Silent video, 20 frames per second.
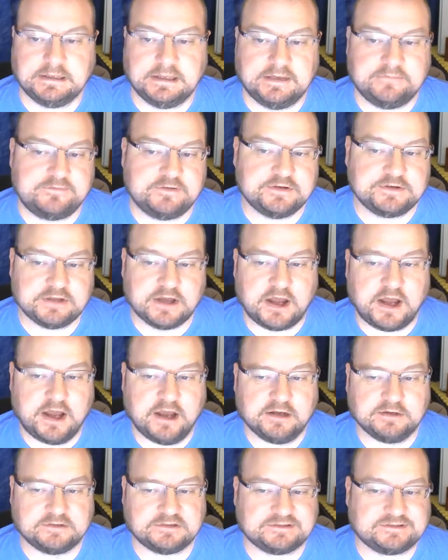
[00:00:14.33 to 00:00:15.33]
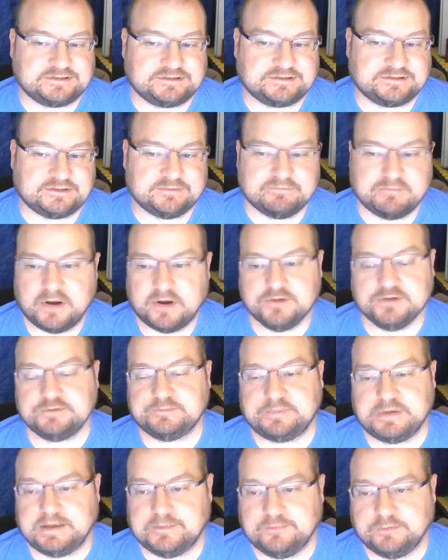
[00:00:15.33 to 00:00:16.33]
If you talk to
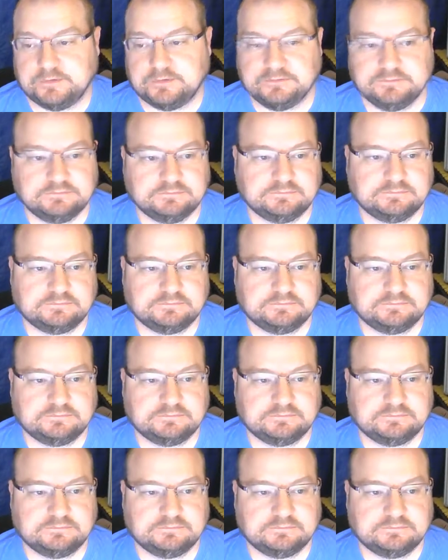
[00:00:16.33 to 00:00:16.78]
most people